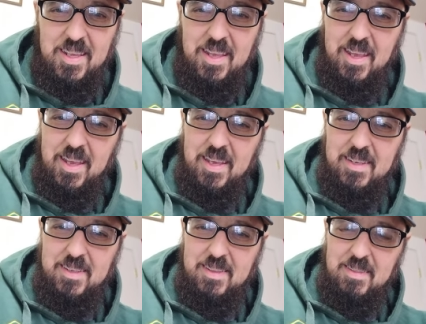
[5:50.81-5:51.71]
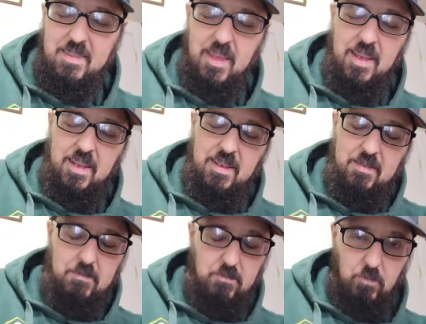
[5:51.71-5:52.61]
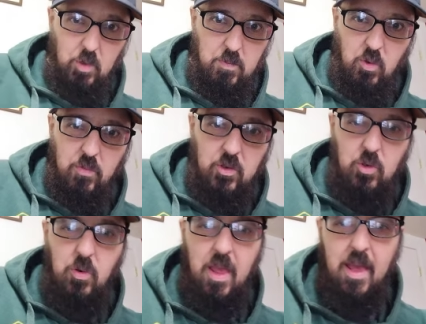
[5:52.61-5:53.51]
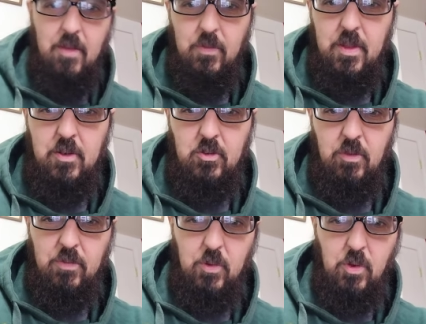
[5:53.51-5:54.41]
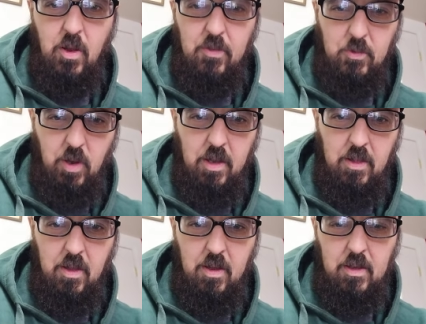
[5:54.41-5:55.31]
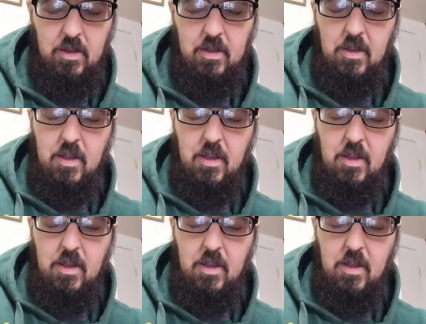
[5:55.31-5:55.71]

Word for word: and they removed two and a half liters of fluid off the right lung